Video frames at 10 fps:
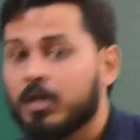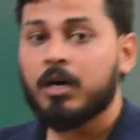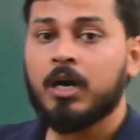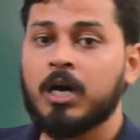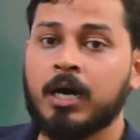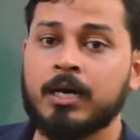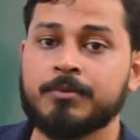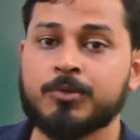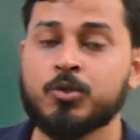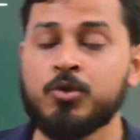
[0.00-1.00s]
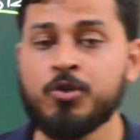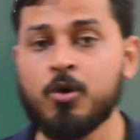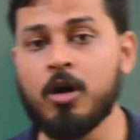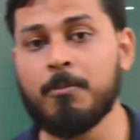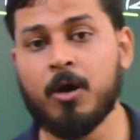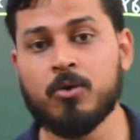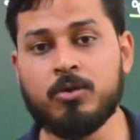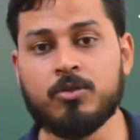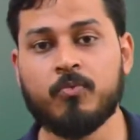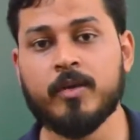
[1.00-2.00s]
to know about
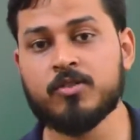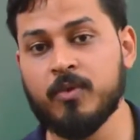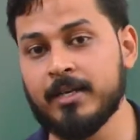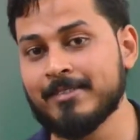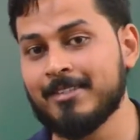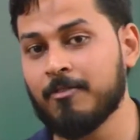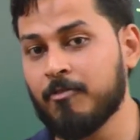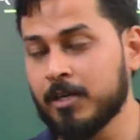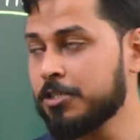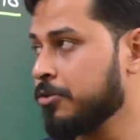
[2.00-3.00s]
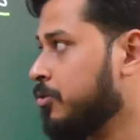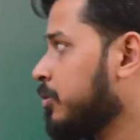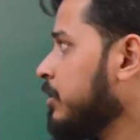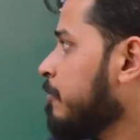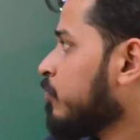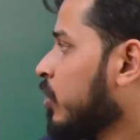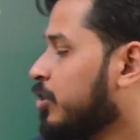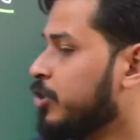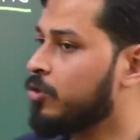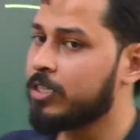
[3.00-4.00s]
which one is the first node, you
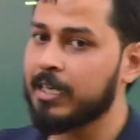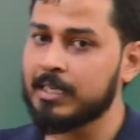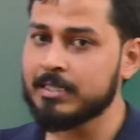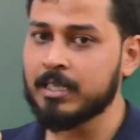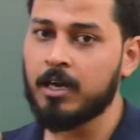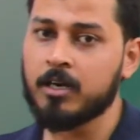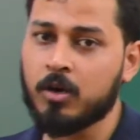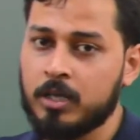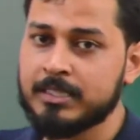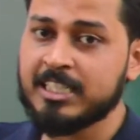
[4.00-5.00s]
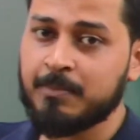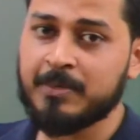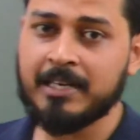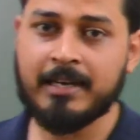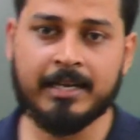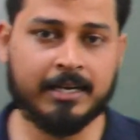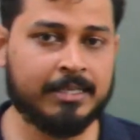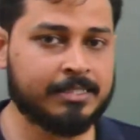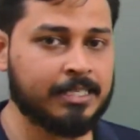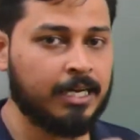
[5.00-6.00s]
know, there is a concept in linked list,
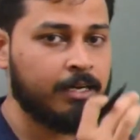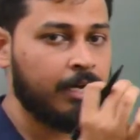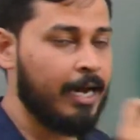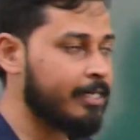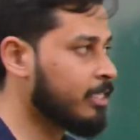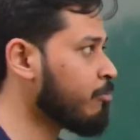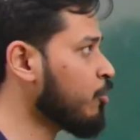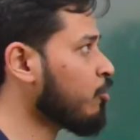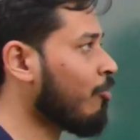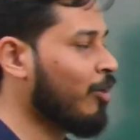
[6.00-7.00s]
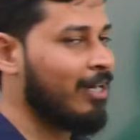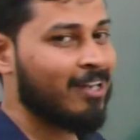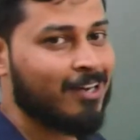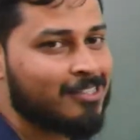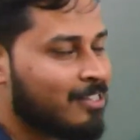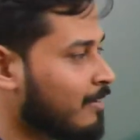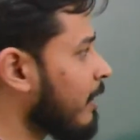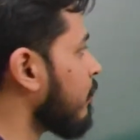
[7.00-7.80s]
an attribute of a linked list, and that is